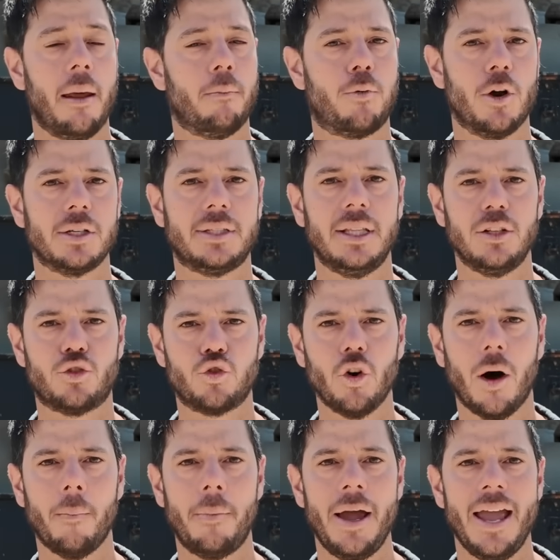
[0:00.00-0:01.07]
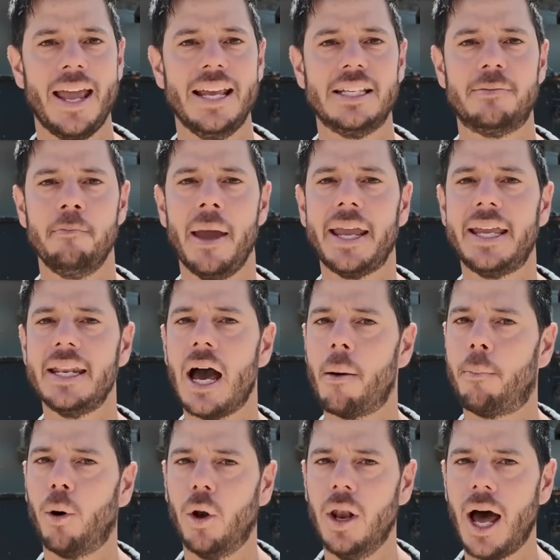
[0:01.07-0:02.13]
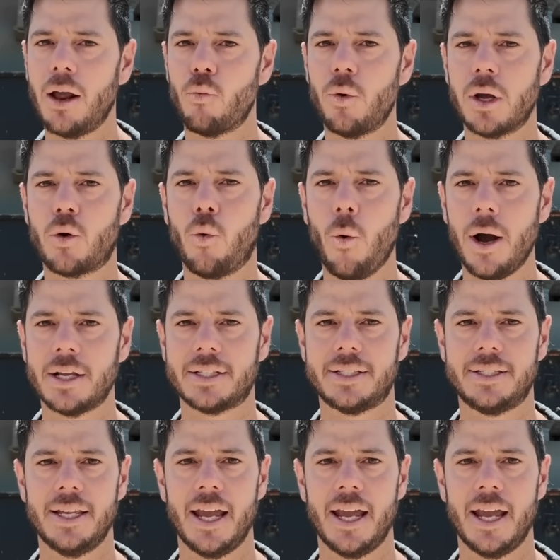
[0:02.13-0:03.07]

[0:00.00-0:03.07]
and President Trump is making a polite request